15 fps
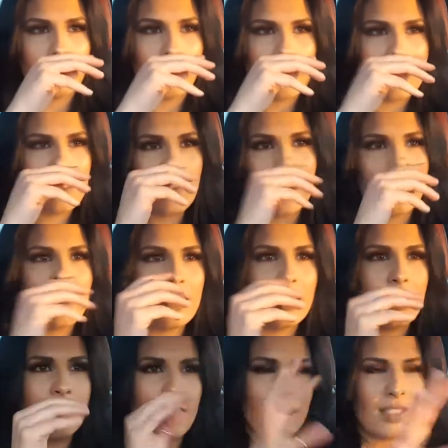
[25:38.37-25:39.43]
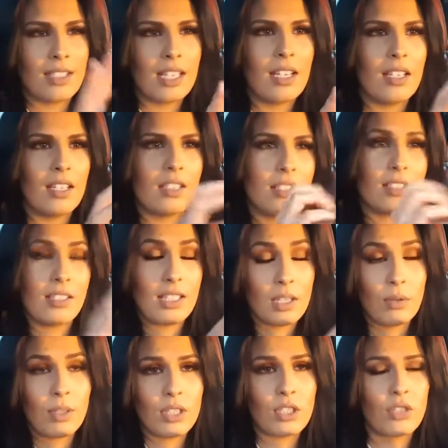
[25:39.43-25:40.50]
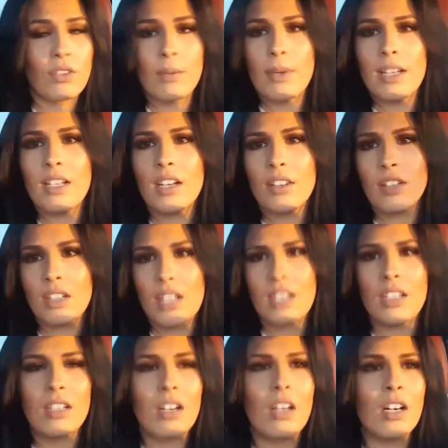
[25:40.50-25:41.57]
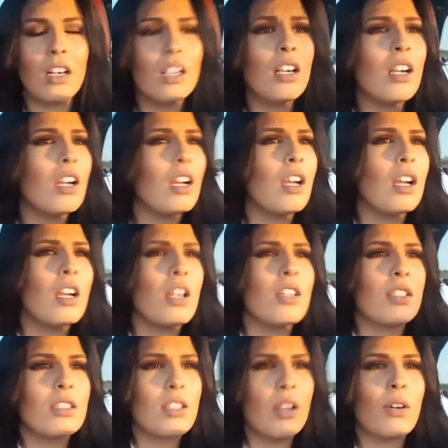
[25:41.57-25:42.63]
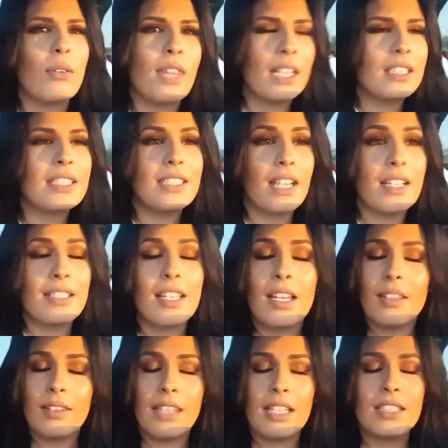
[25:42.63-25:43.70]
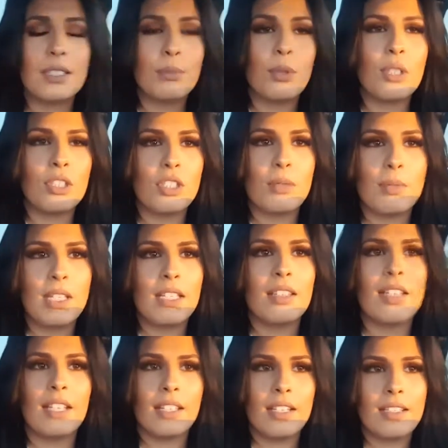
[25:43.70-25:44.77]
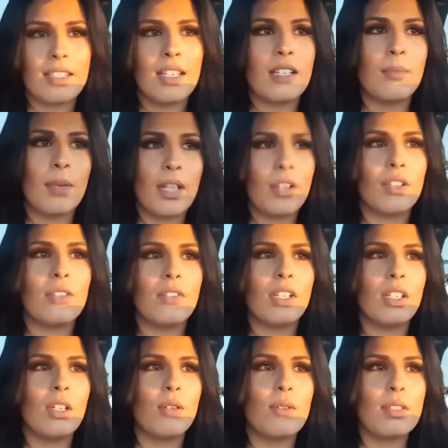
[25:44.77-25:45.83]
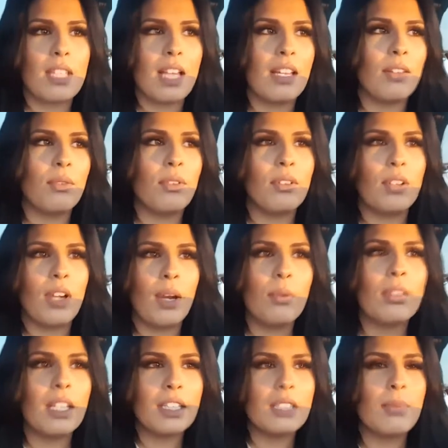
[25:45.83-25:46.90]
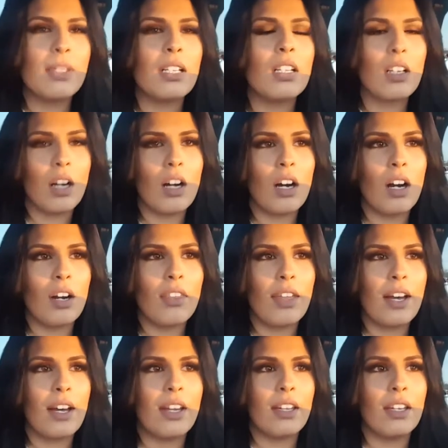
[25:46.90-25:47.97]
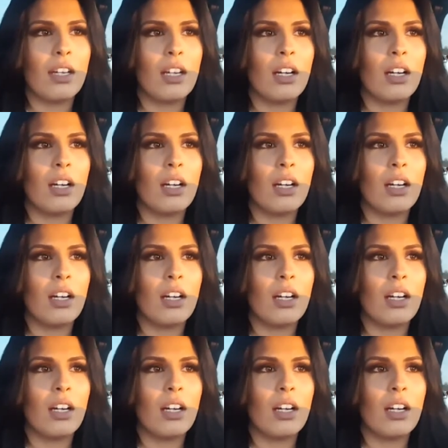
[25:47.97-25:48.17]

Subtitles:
It's very distinguished from any other kind of car. So that's nice. That's important to me. Like I said in my other videos, I would like to be in a car that